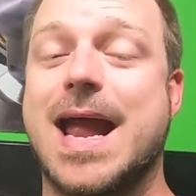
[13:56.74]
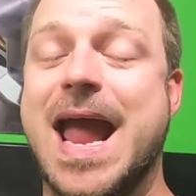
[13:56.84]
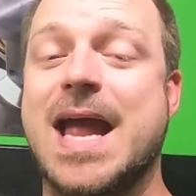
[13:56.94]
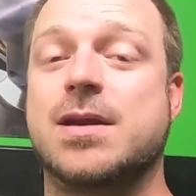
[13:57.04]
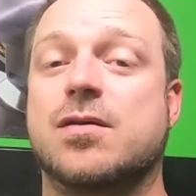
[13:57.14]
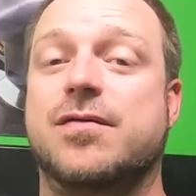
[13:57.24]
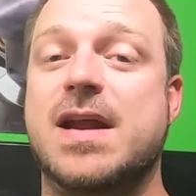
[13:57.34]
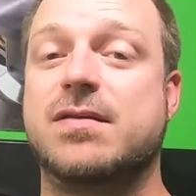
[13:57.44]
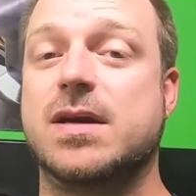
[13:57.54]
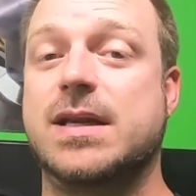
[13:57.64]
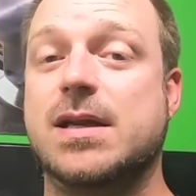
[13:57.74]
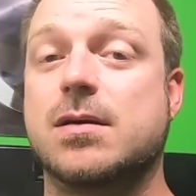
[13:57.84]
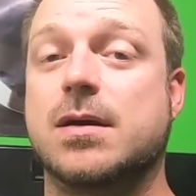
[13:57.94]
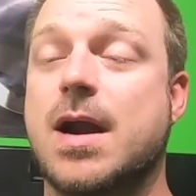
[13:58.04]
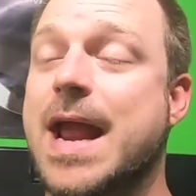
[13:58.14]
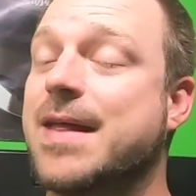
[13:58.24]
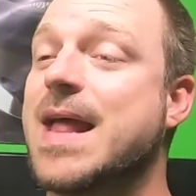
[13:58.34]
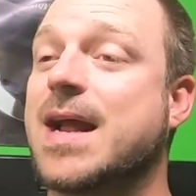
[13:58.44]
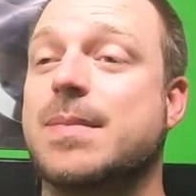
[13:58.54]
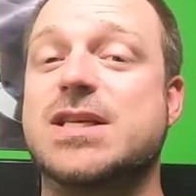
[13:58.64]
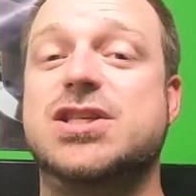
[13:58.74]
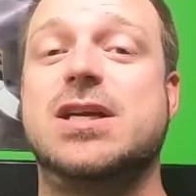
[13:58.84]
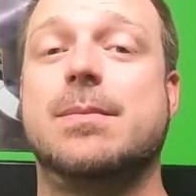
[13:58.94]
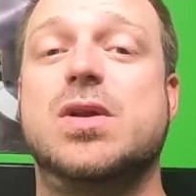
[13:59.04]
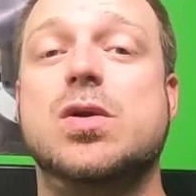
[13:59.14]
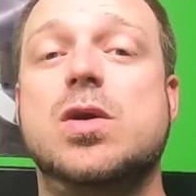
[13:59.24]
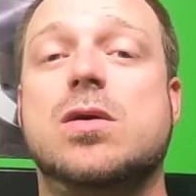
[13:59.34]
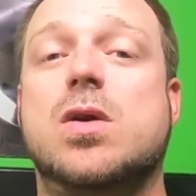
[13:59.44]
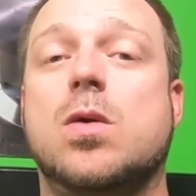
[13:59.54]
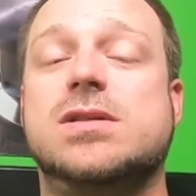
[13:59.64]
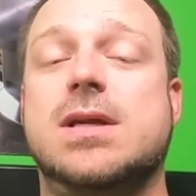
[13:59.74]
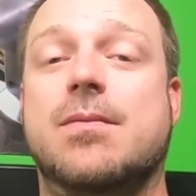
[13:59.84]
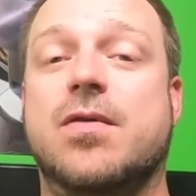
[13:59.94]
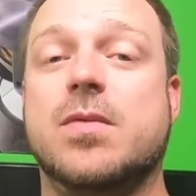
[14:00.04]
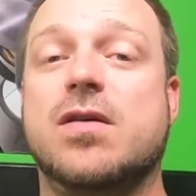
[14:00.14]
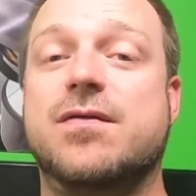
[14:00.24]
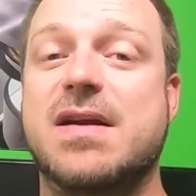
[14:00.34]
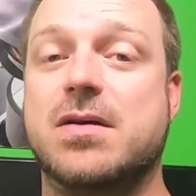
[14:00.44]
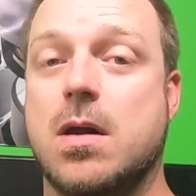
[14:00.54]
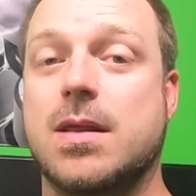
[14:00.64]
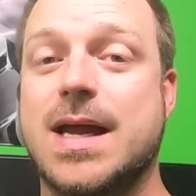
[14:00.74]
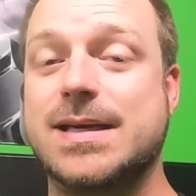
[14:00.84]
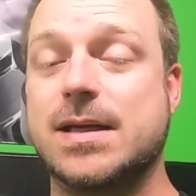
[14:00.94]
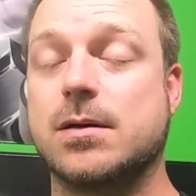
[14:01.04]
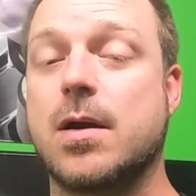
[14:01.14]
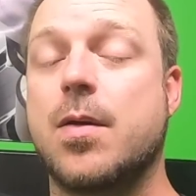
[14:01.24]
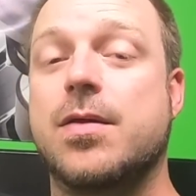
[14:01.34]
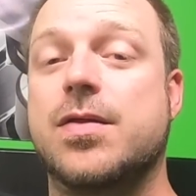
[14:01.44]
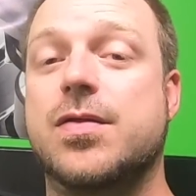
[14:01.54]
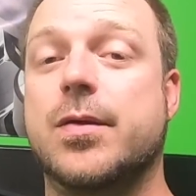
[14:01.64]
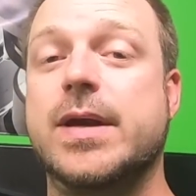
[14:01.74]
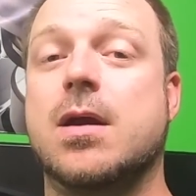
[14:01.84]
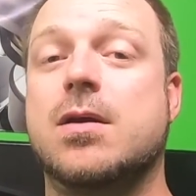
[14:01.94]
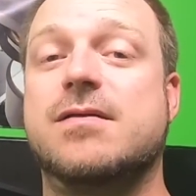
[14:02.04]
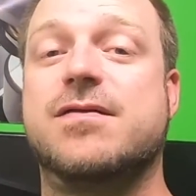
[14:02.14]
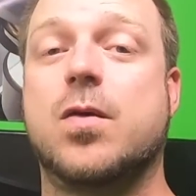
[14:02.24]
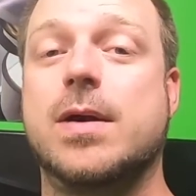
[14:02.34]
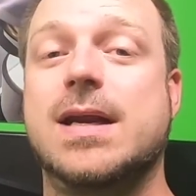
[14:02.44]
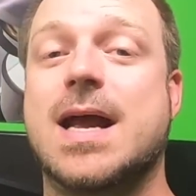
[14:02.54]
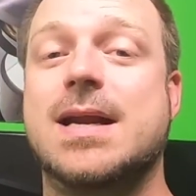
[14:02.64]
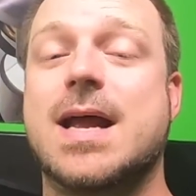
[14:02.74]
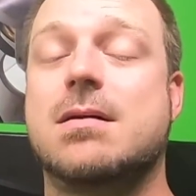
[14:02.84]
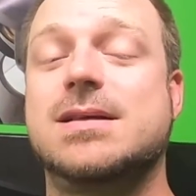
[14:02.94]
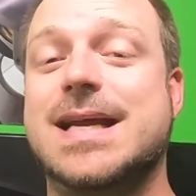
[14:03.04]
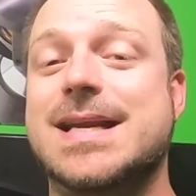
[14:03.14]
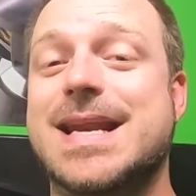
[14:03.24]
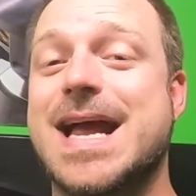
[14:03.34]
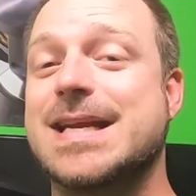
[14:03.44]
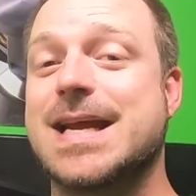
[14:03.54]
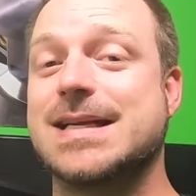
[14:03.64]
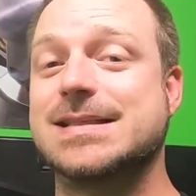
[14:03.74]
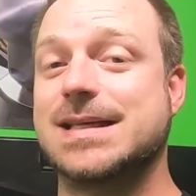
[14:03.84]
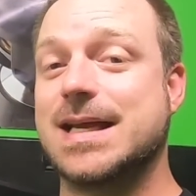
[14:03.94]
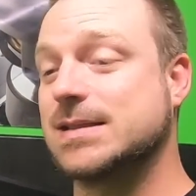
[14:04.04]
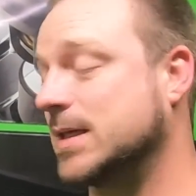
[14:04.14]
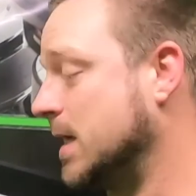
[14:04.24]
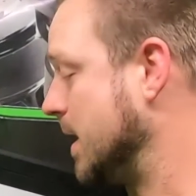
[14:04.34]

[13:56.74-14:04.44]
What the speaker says: at your favorite dealer, and that could be shipped to your doorstep from your favorite online dealer. $349.99